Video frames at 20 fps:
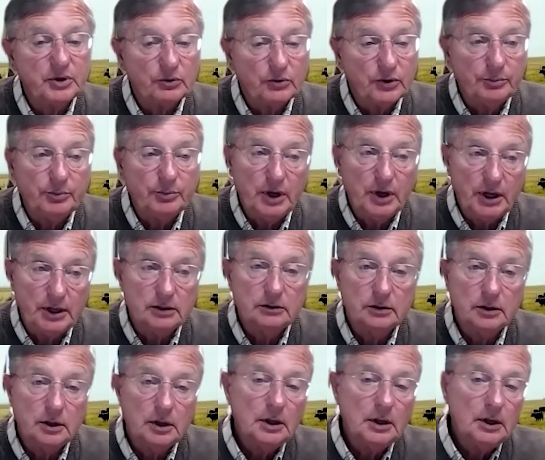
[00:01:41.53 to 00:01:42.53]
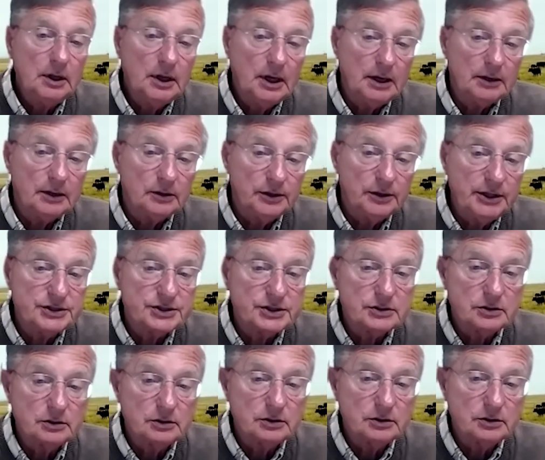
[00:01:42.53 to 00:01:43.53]
repeated at least
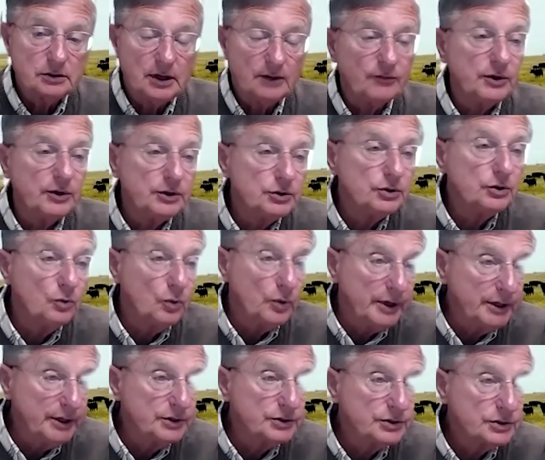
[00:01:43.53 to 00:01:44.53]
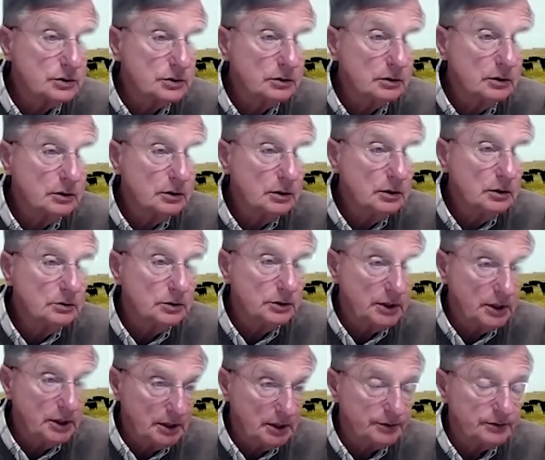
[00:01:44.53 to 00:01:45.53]
every two weeks to
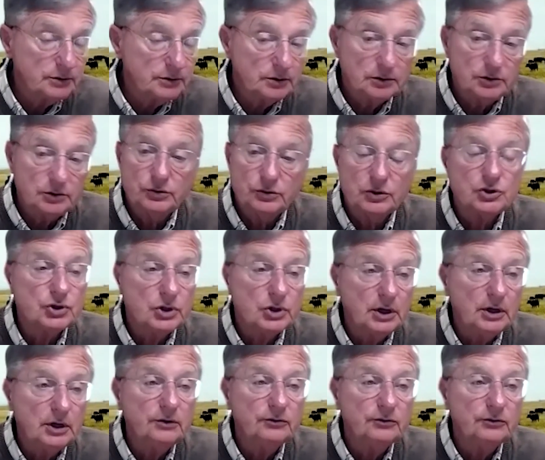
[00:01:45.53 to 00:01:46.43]
get to, to achieve